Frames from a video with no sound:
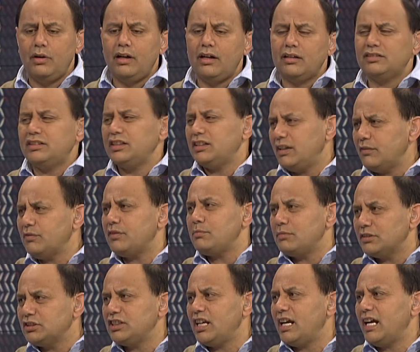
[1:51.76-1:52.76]
Well, to give them
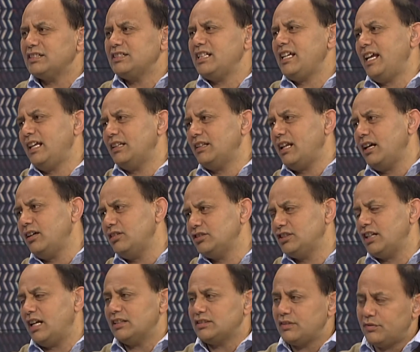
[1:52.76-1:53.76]
a chance. They had no
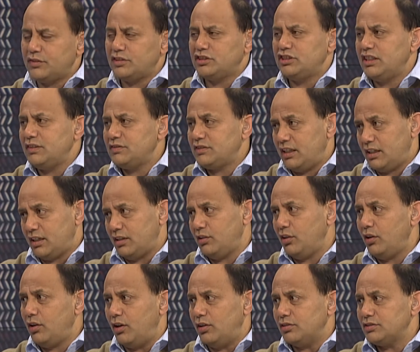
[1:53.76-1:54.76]
chance. If the Chiefs had
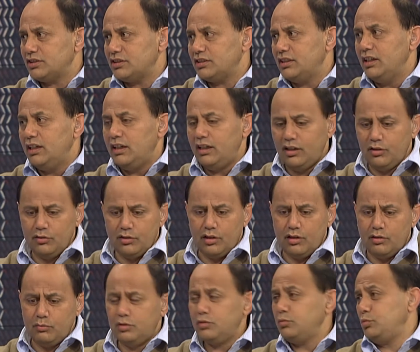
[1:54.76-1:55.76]
lost, it
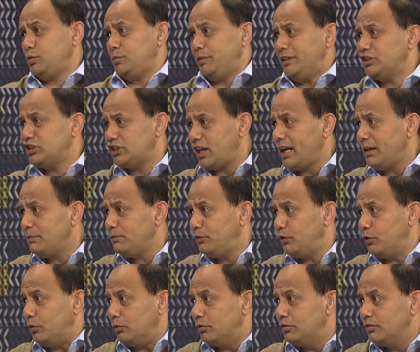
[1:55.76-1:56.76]
would have been
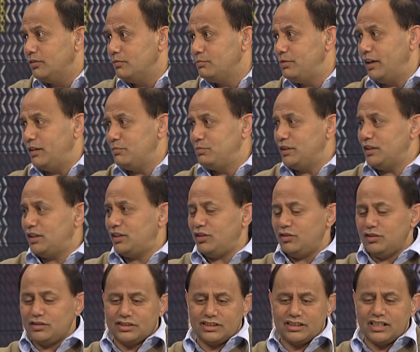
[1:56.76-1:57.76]
shameful.
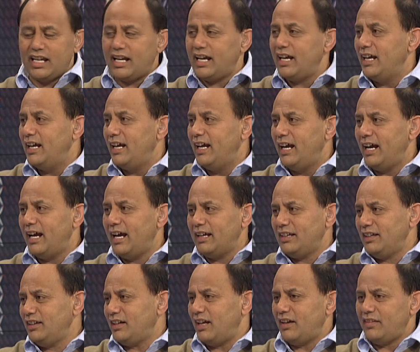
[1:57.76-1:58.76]
Because,
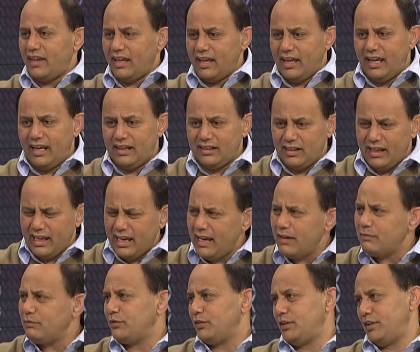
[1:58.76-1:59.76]
you know, they had
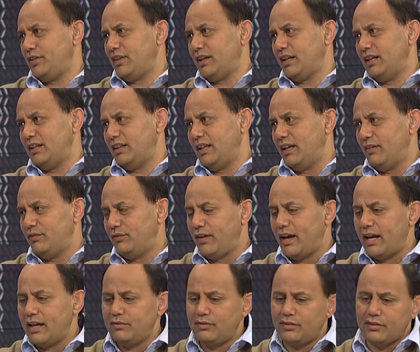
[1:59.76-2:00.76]
everything in their
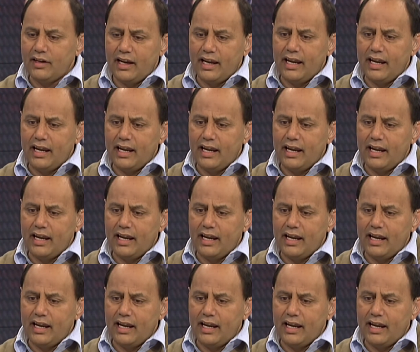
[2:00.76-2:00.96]
favour.